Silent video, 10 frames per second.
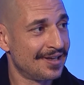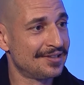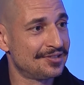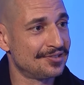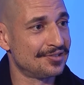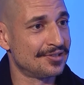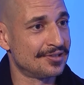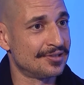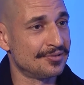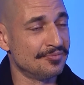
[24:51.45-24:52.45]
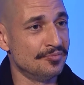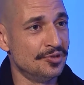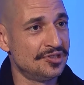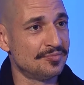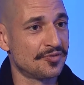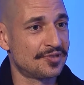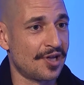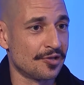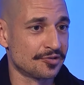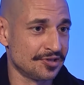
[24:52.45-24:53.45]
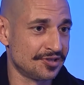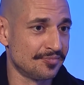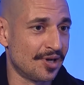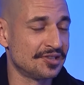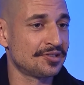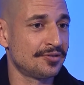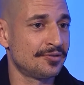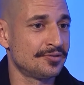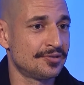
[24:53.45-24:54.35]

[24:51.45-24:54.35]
It's in the Museum of Tolerance in Moscow,